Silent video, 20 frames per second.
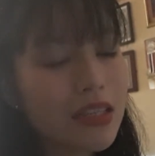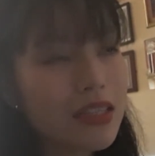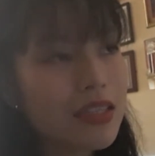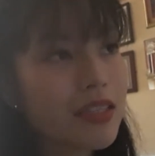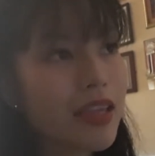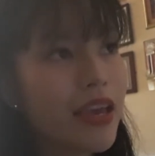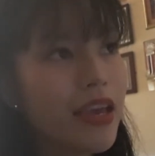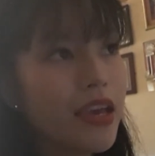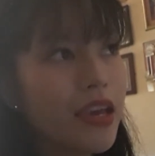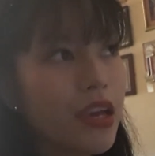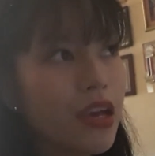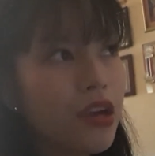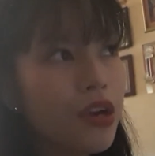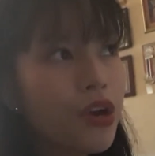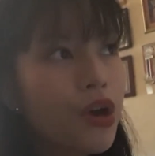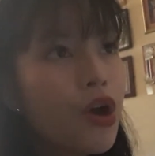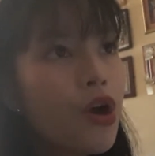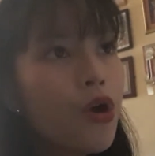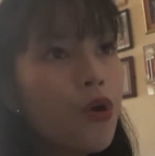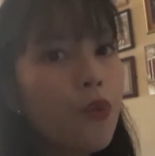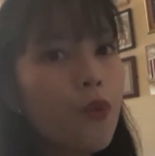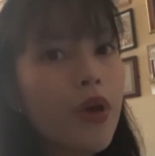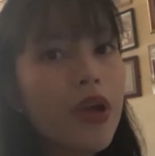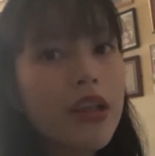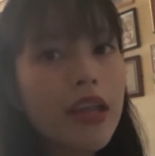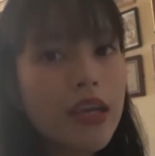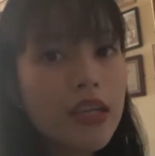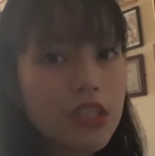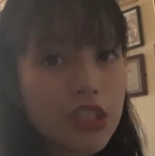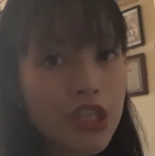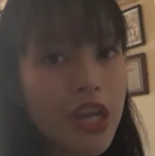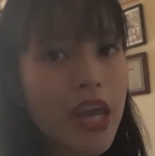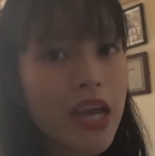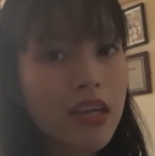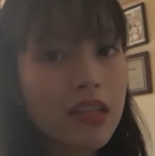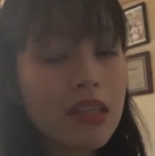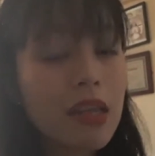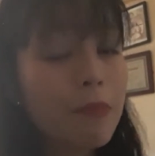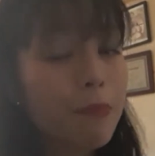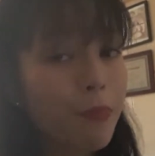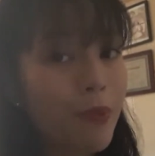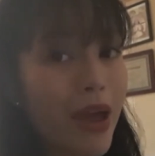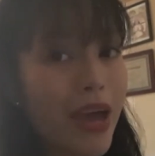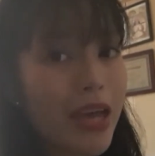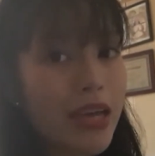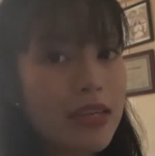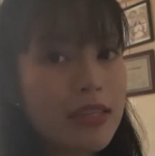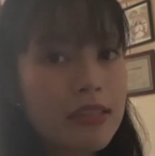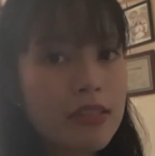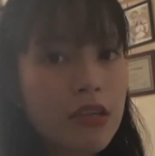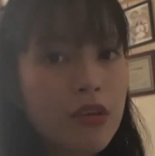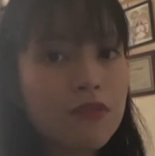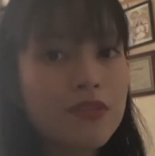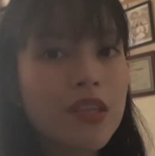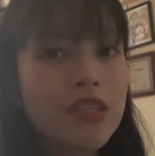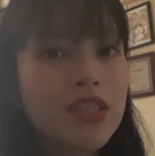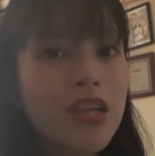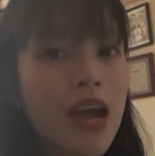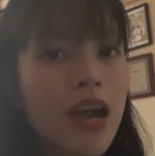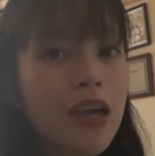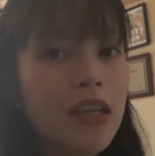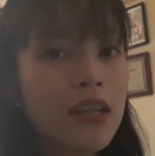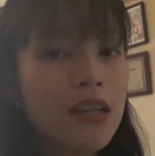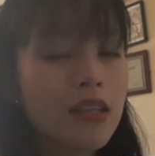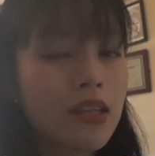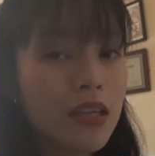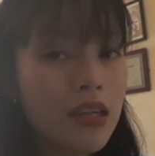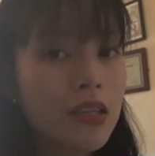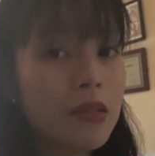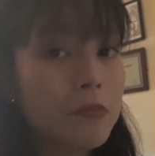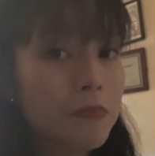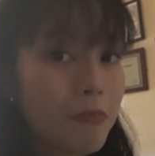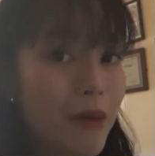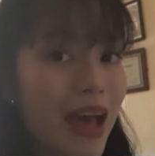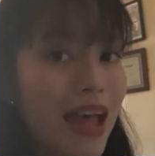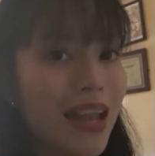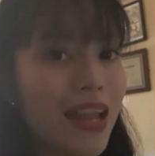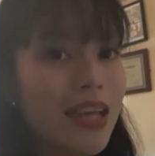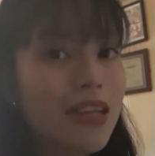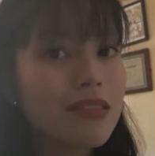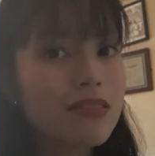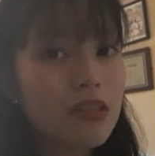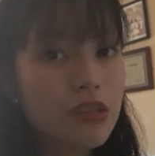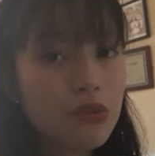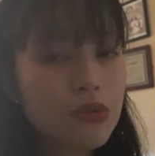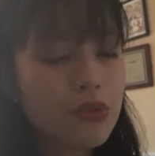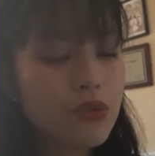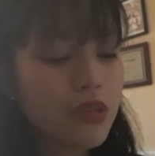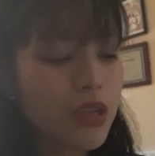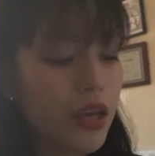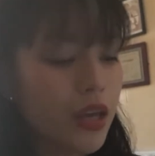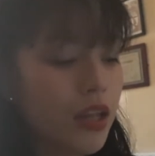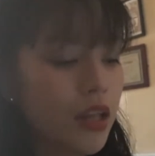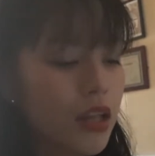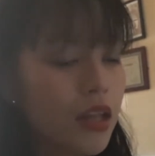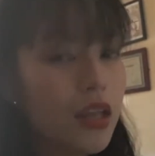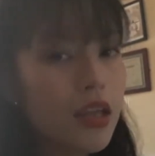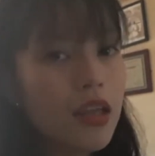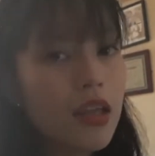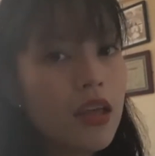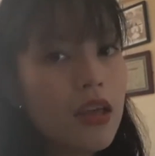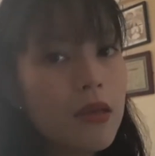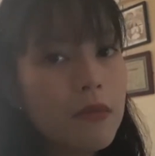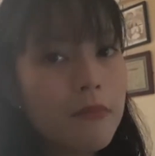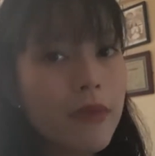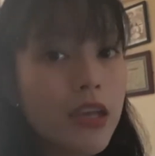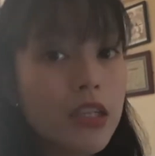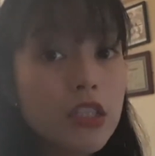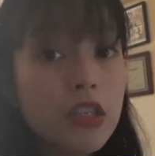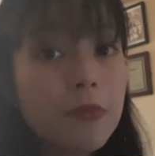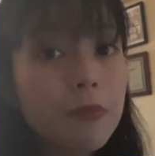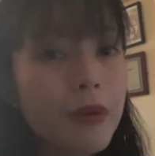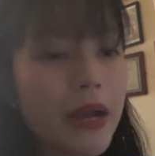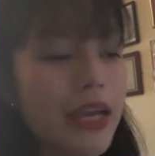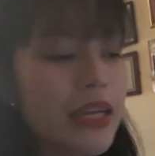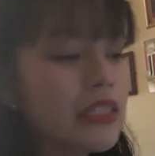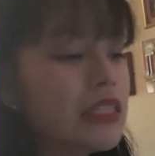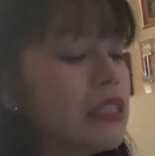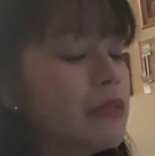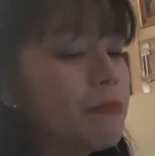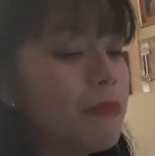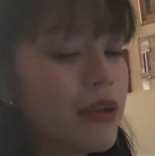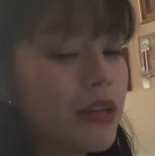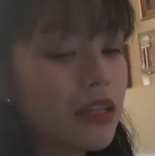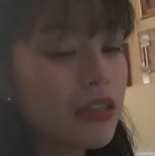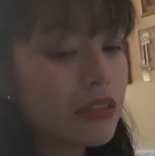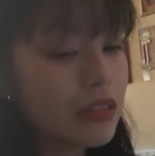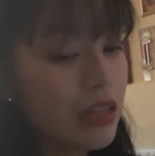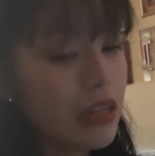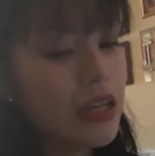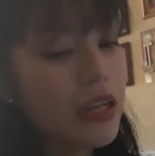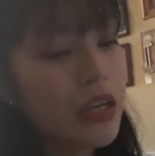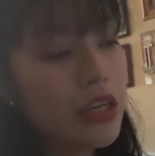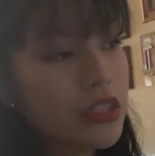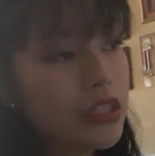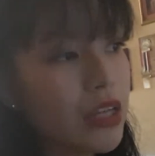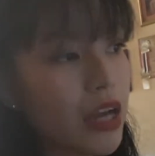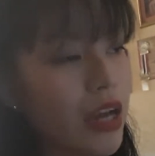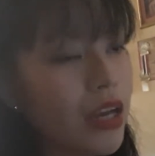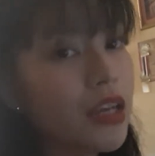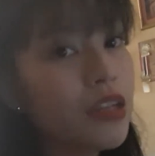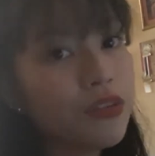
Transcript: Kasi, when I checked the price of the Jaclyn Hill palette sa Google, medyo pricey pa rin talaga siya.